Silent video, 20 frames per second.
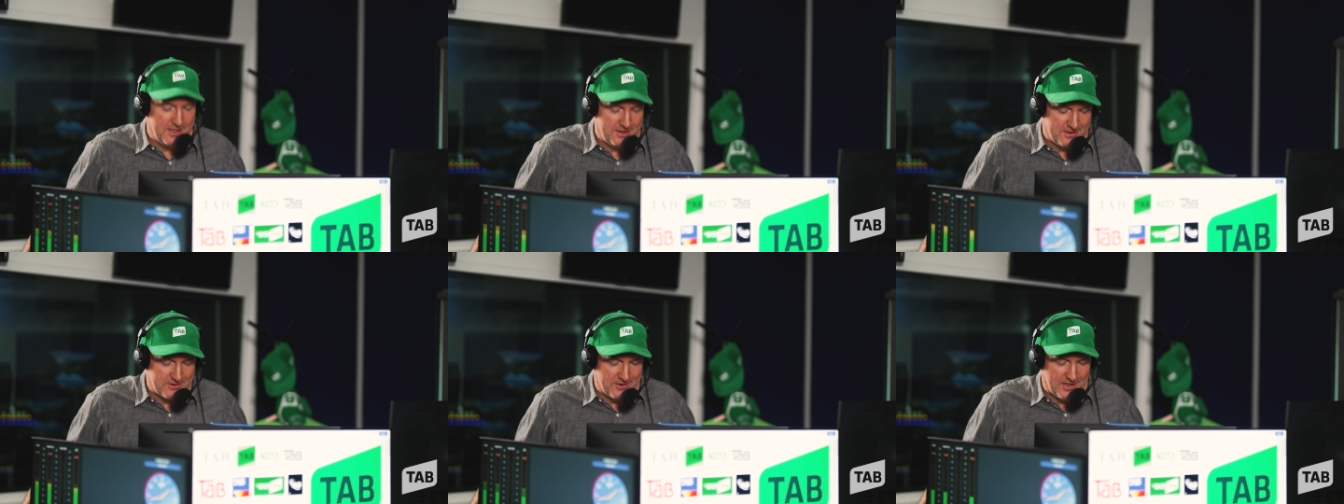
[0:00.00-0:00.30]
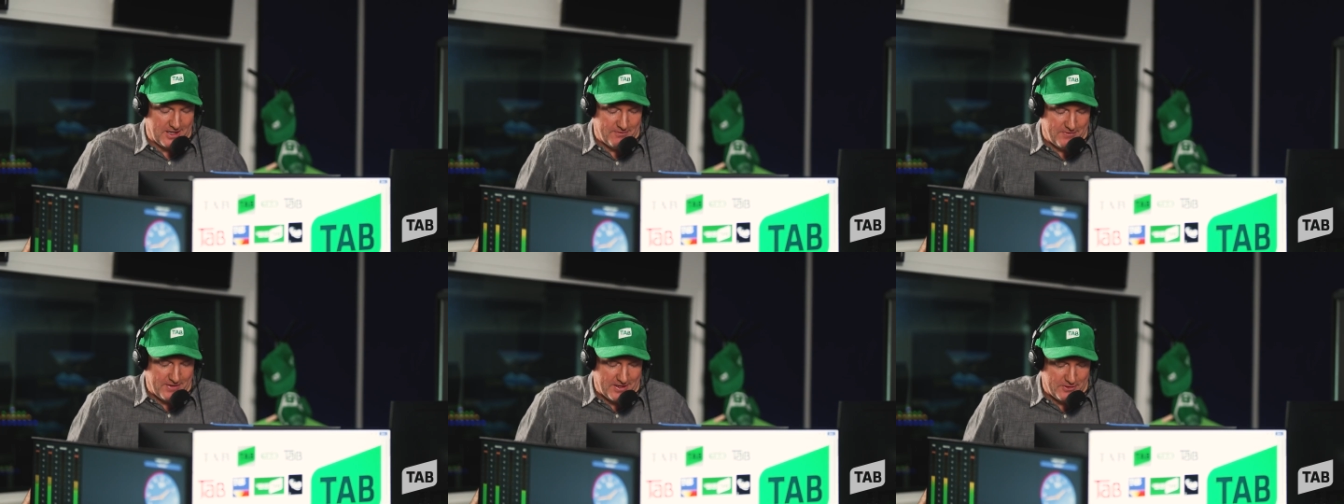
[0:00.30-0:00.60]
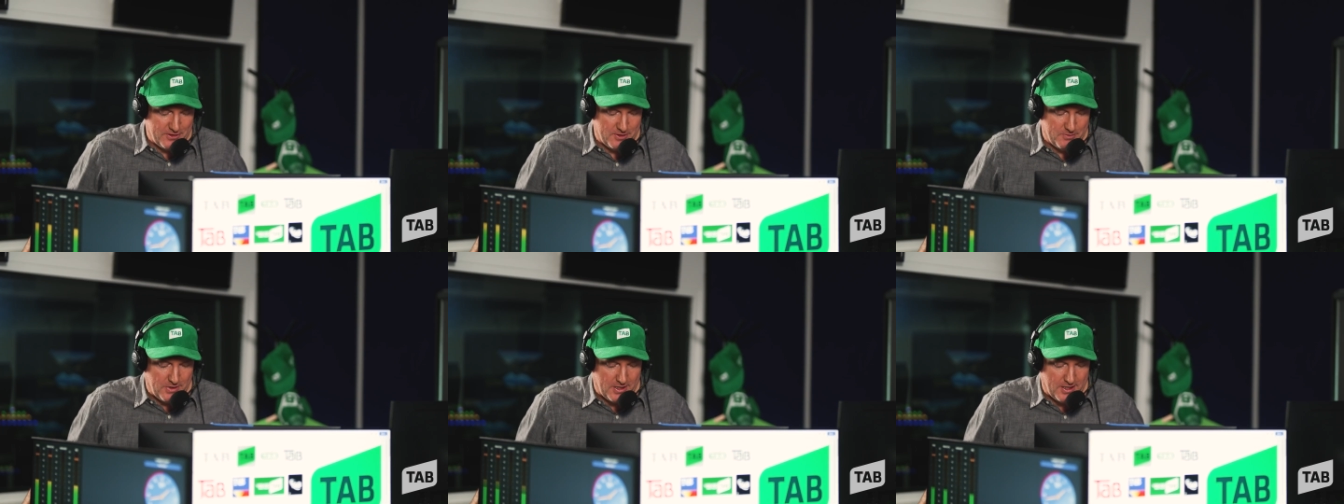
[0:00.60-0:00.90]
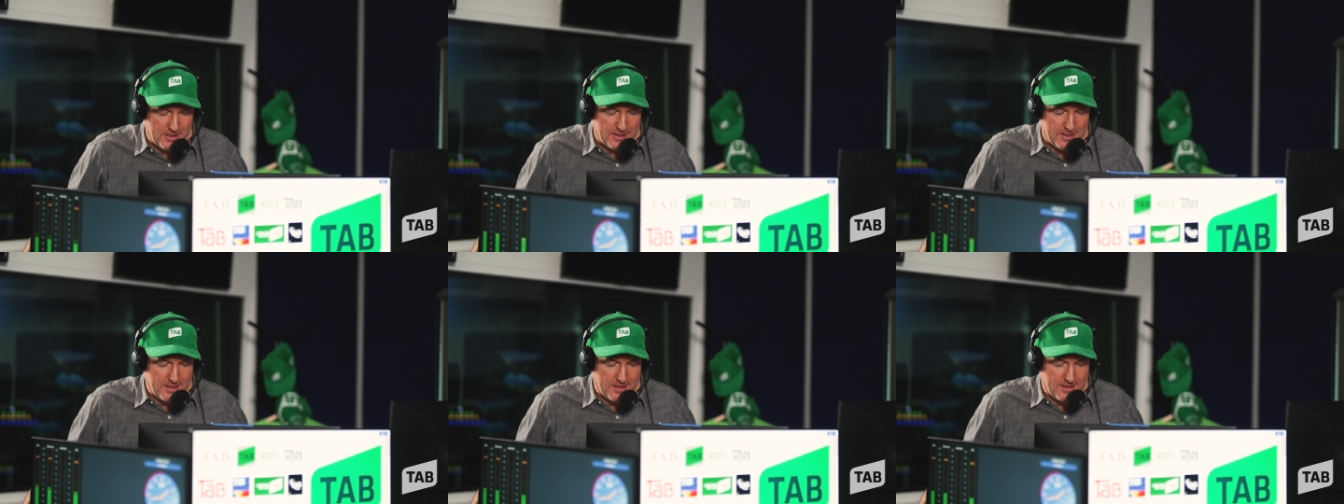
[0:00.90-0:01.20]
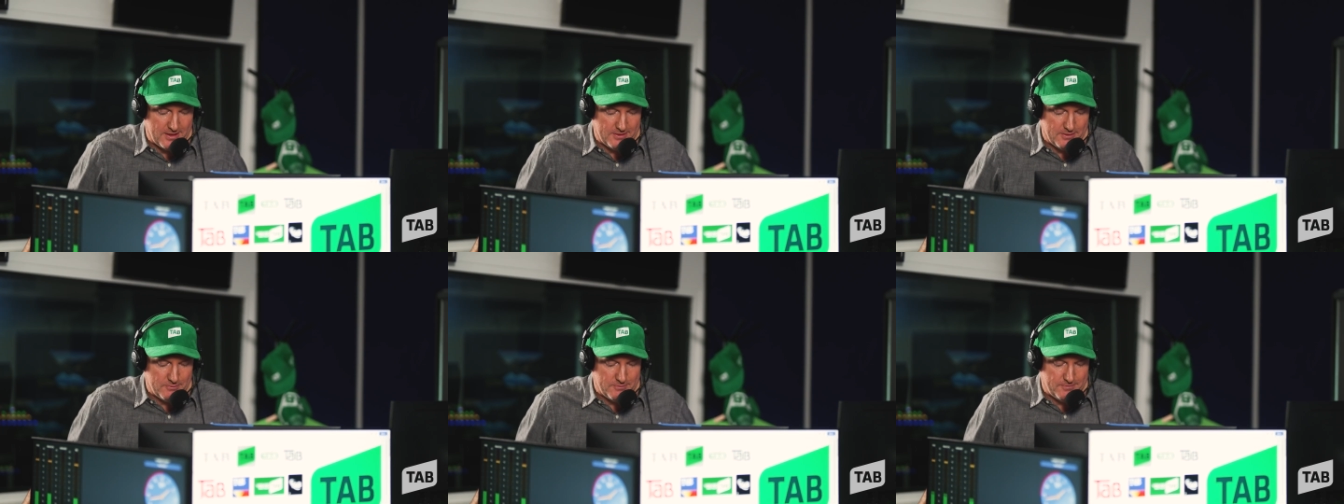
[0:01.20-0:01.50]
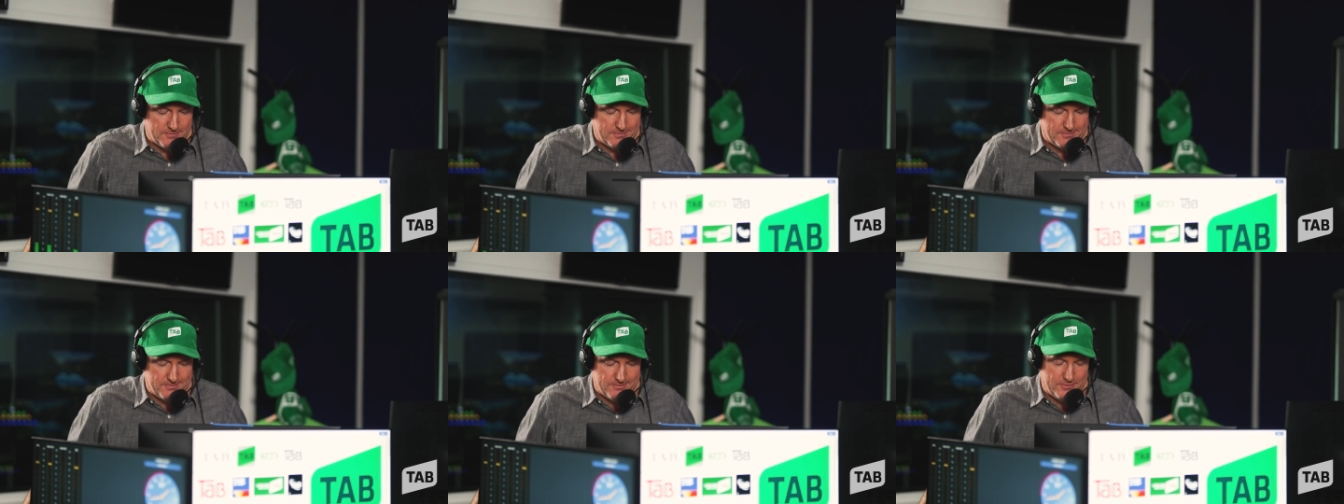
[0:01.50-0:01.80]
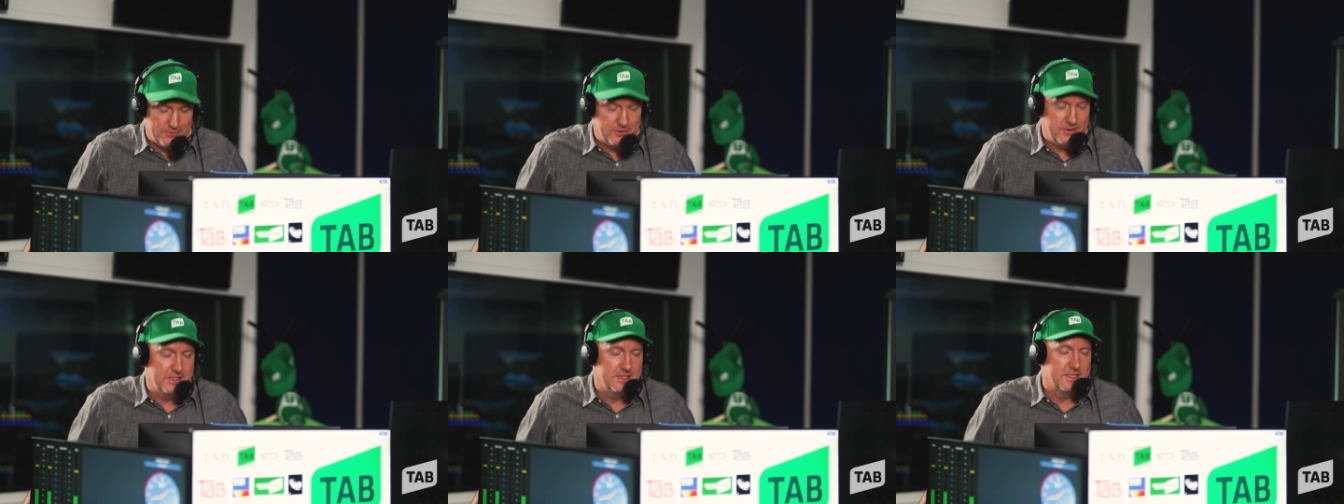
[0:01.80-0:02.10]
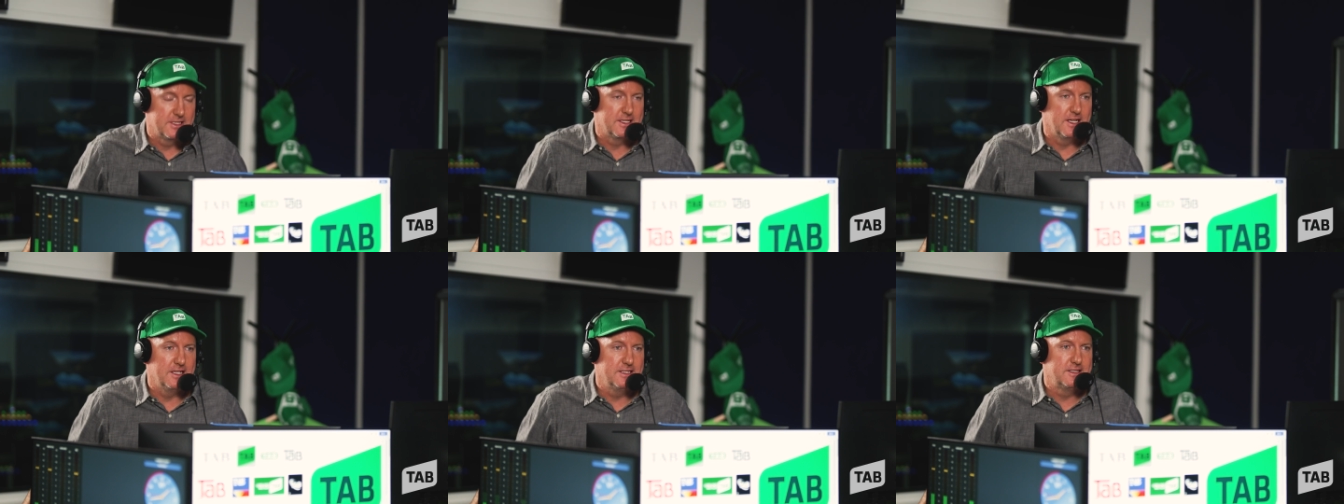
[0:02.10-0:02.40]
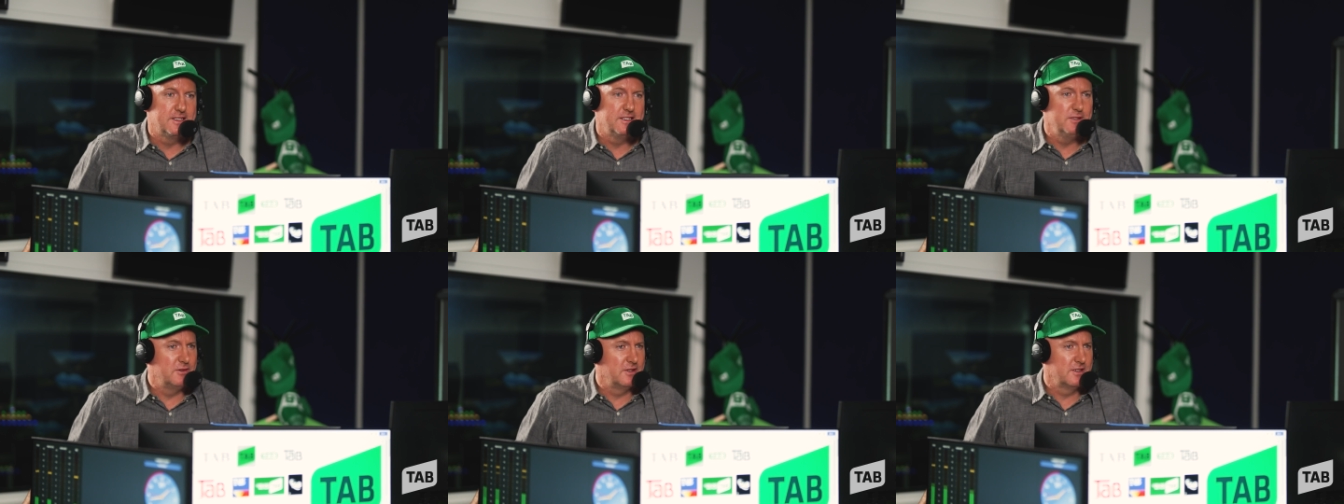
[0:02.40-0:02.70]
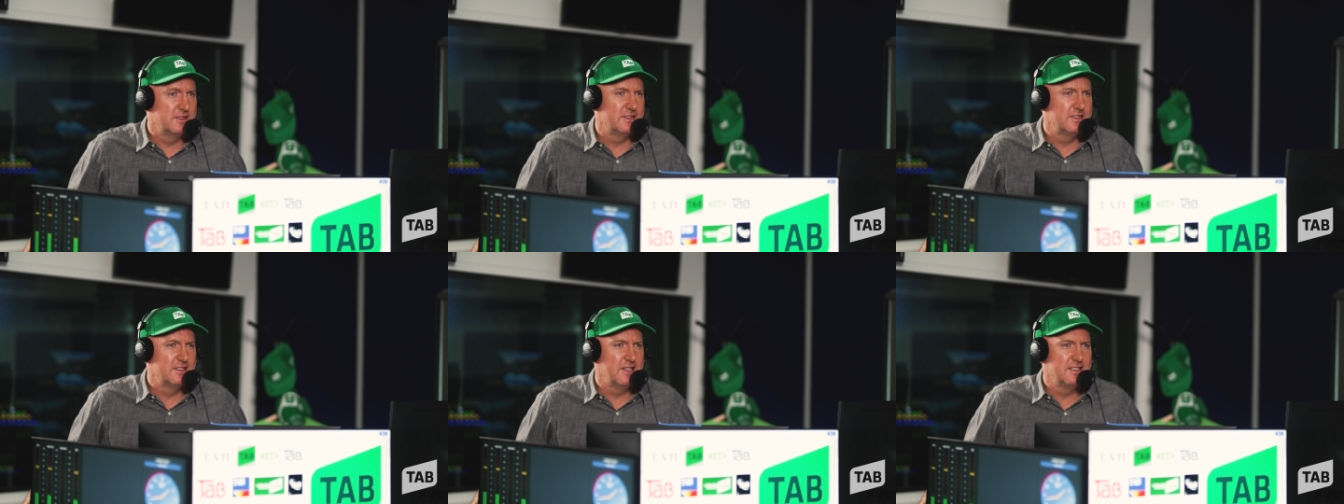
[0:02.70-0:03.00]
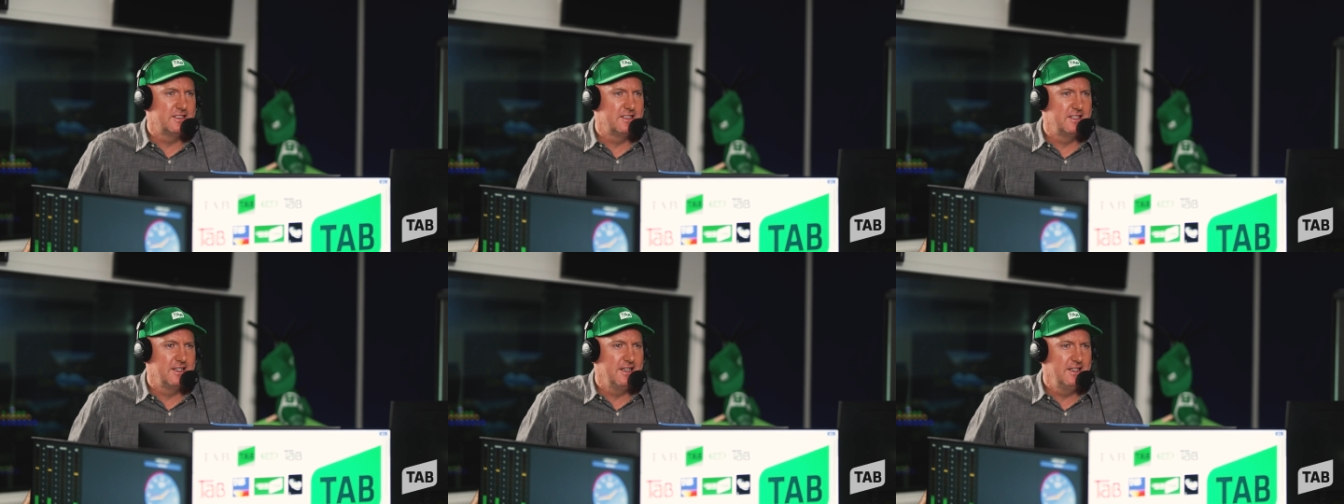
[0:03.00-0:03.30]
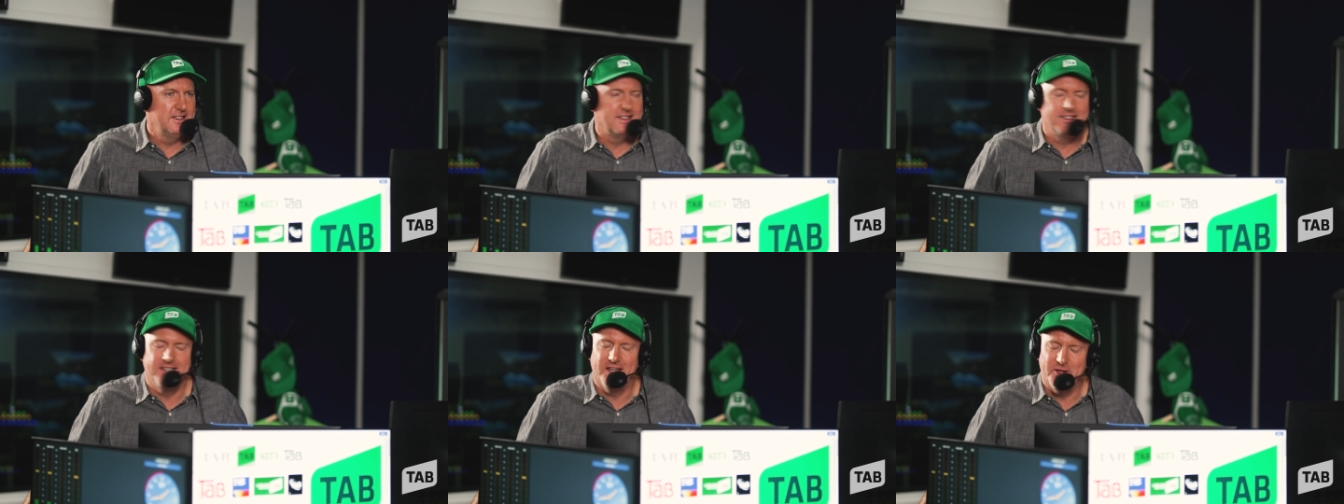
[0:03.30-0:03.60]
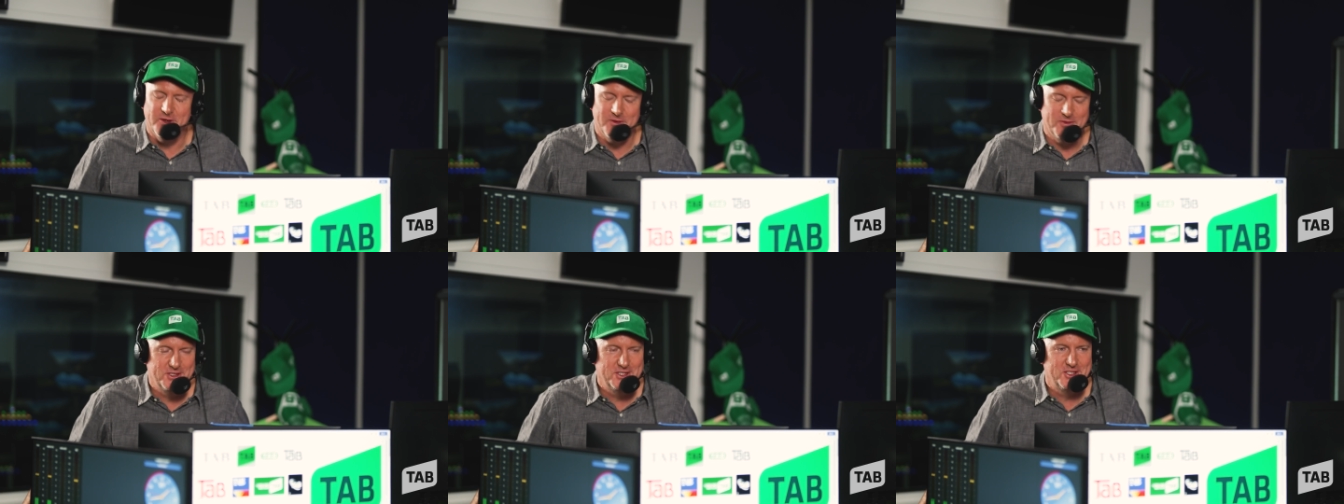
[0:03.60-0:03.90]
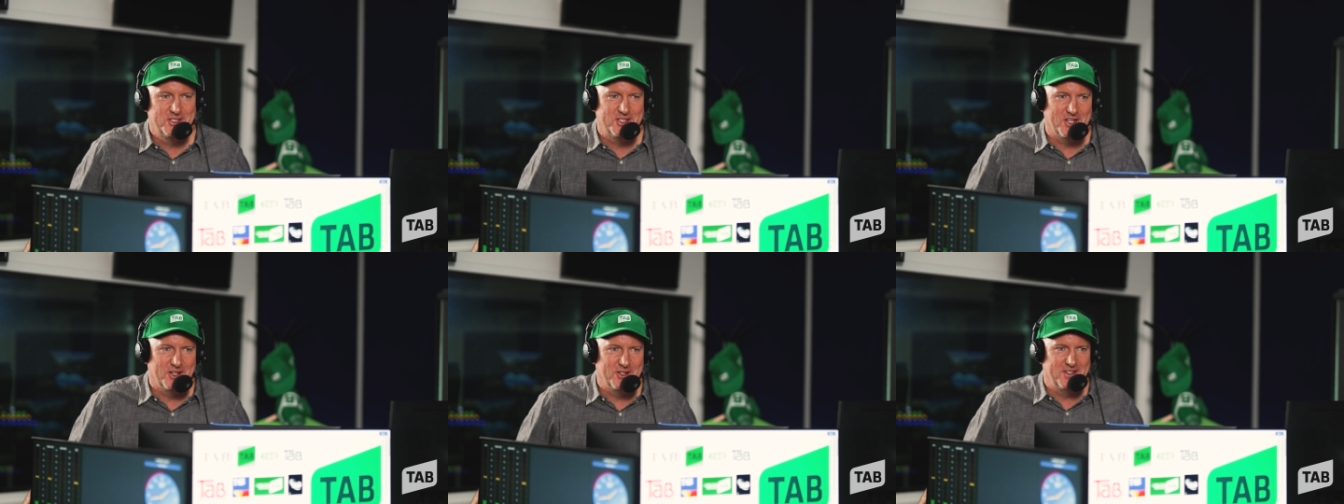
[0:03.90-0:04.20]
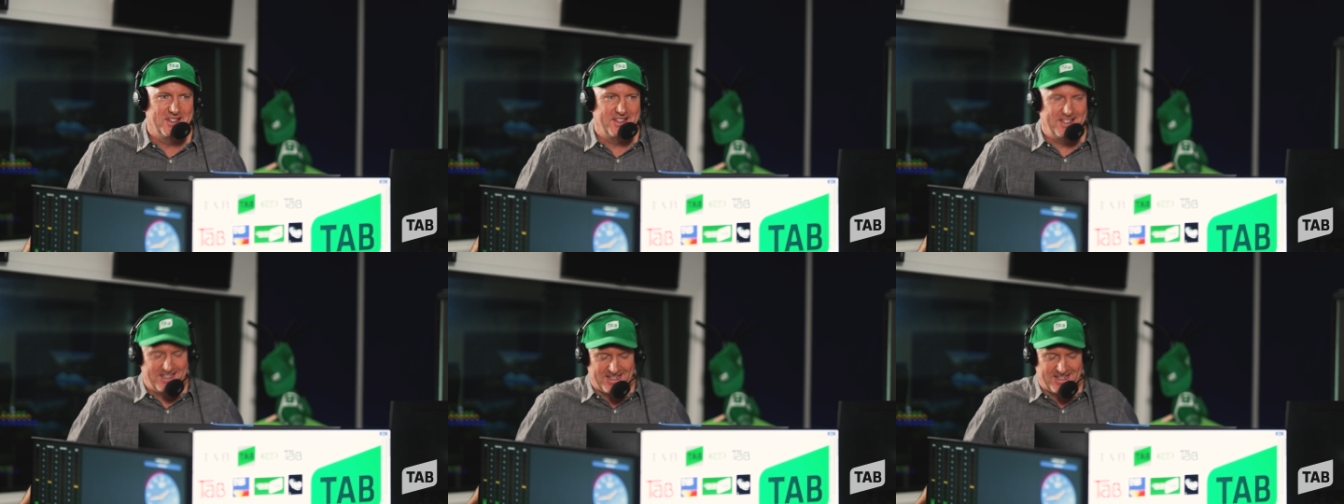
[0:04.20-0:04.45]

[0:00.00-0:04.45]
Great value play, Kiaarn. We've already discussed it. Do you want to discuss it again? No, I'm just joking.